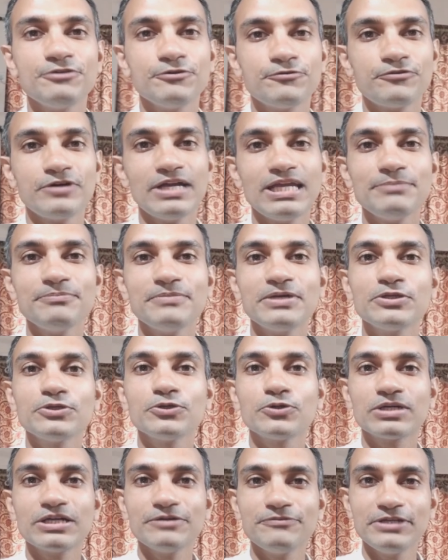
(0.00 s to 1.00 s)
you find my
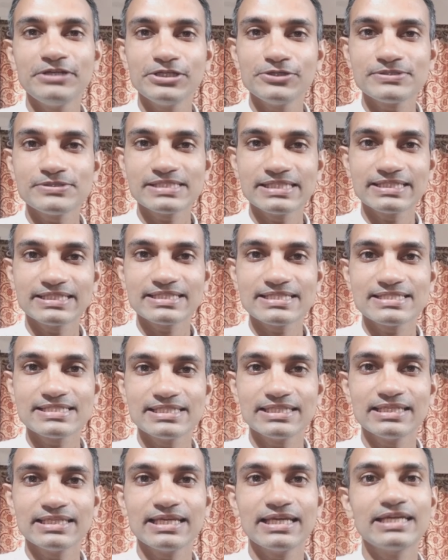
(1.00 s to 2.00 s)
yoga videos
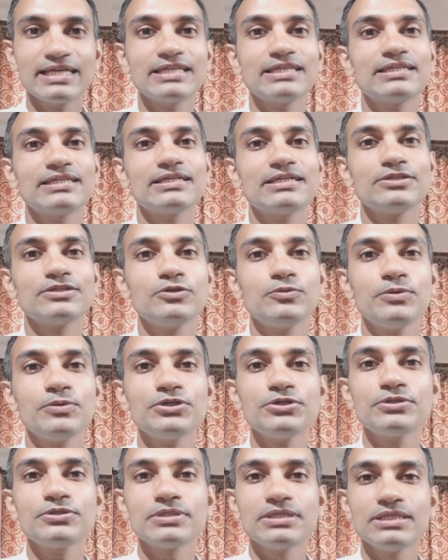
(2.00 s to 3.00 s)
interesting and you
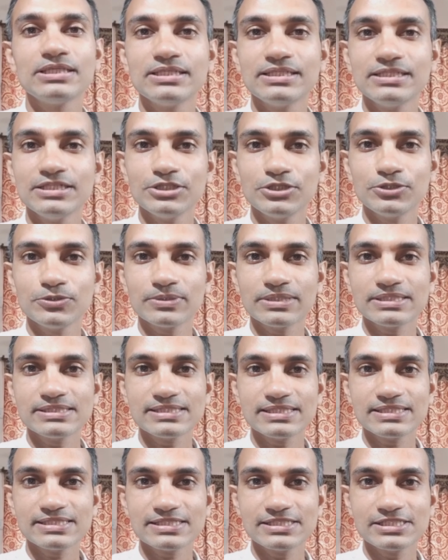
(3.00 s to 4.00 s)
wanted to learn yoga
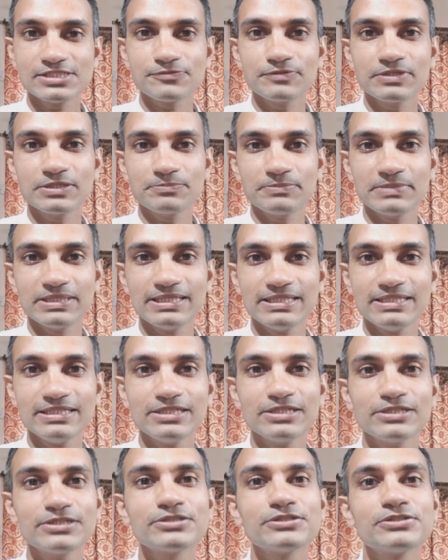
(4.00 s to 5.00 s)
sessions with me,
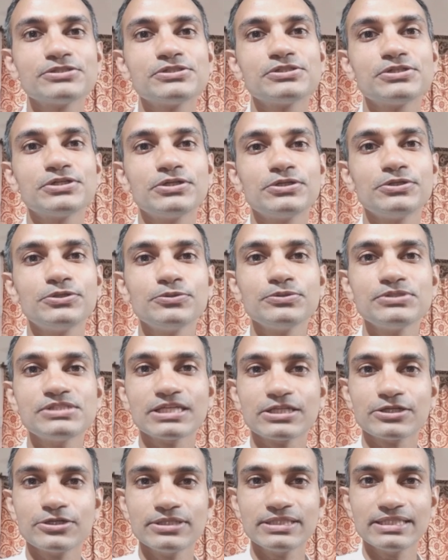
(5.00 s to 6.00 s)
do
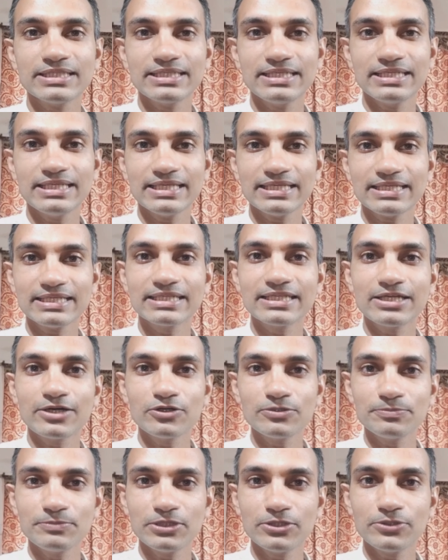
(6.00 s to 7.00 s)
check on the link
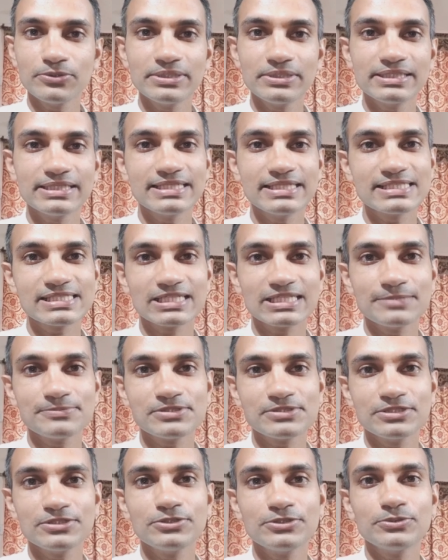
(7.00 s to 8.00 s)
down below in the
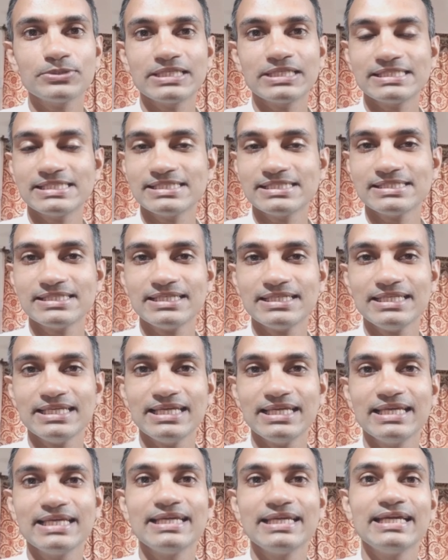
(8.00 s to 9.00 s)
description to register,
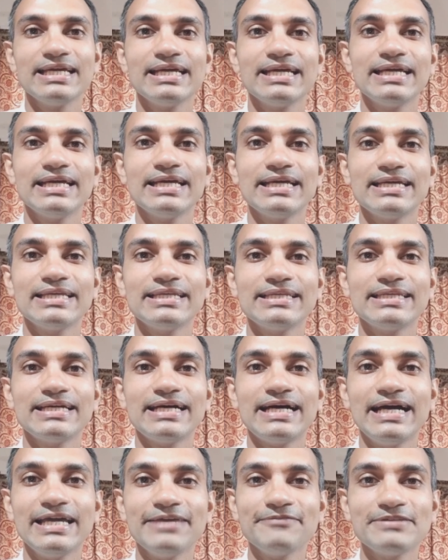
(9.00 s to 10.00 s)
and
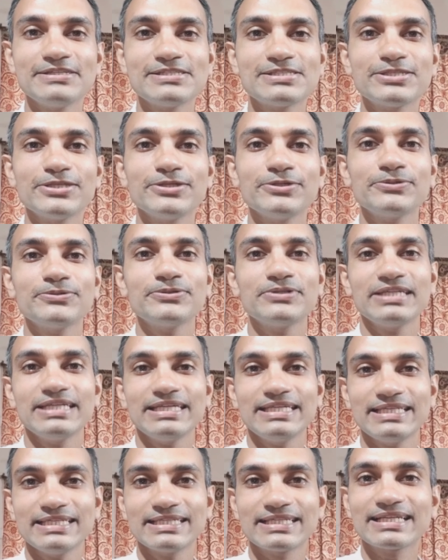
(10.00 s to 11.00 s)
I will see you
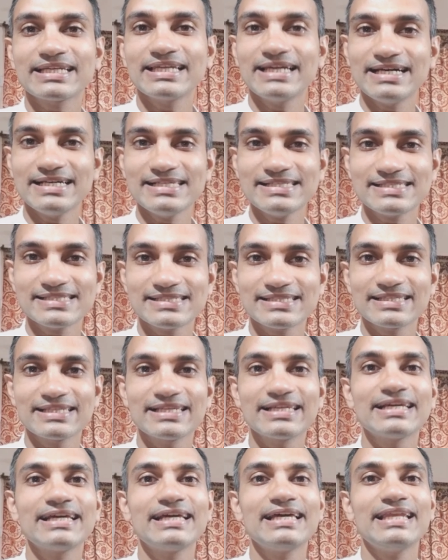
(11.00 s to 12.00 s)
in class
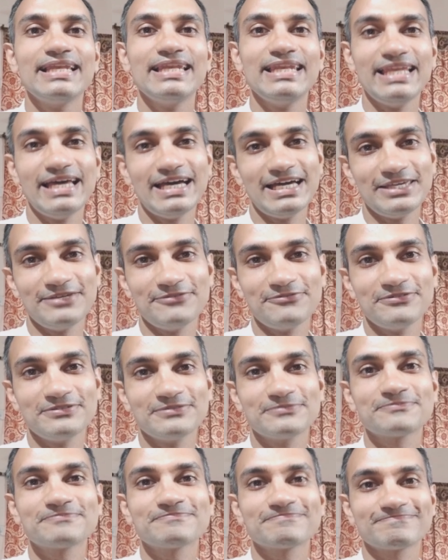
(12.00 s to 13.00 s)
live.
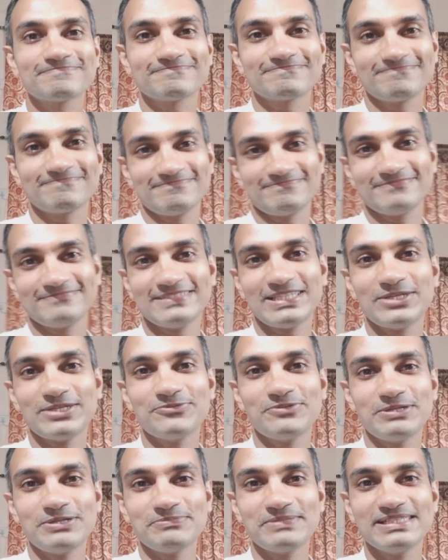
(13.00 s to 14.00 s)
Thank you
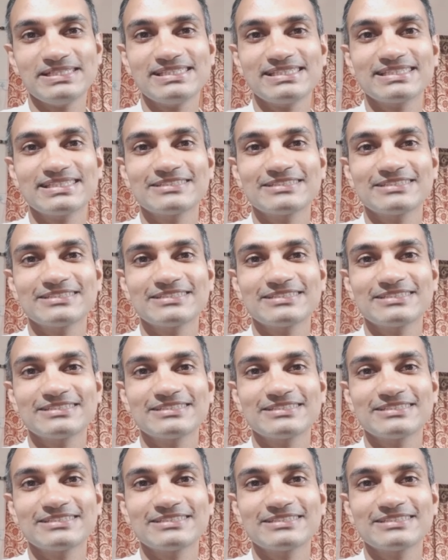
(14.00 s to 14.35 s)
very much.